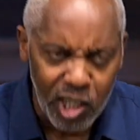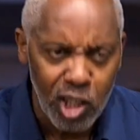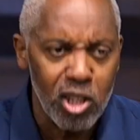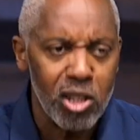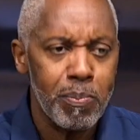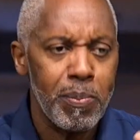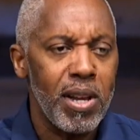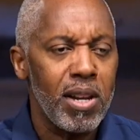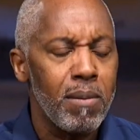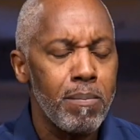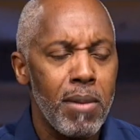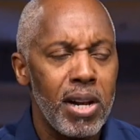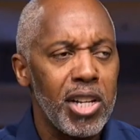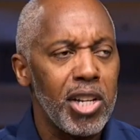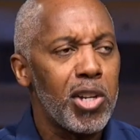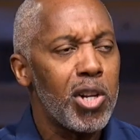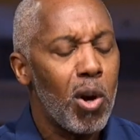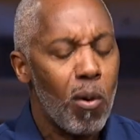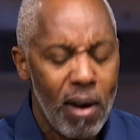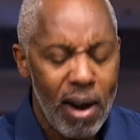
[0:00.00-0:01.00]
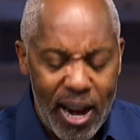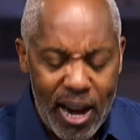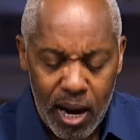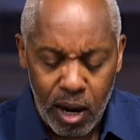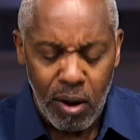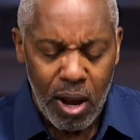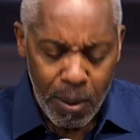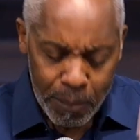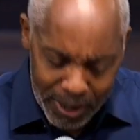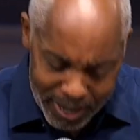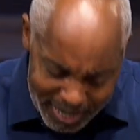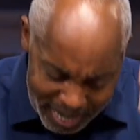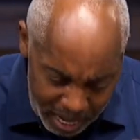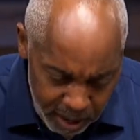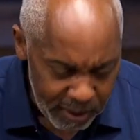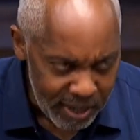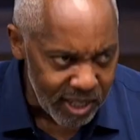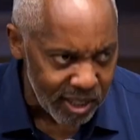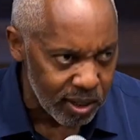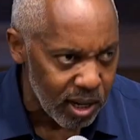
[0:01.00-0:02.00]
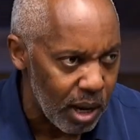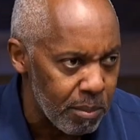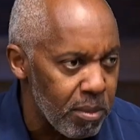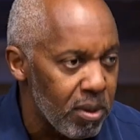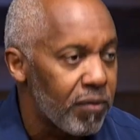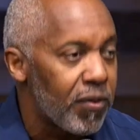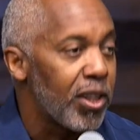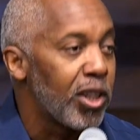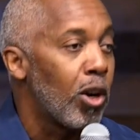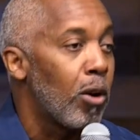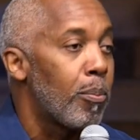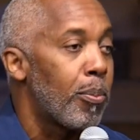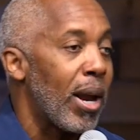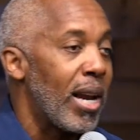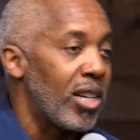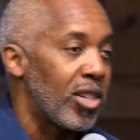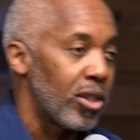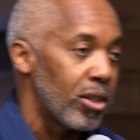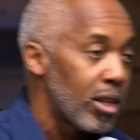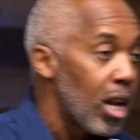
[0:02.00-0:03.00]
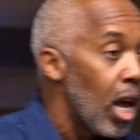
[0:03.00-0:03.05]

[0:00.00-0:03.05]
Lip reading: You're spending money you don't have, but now he's coming for your patience,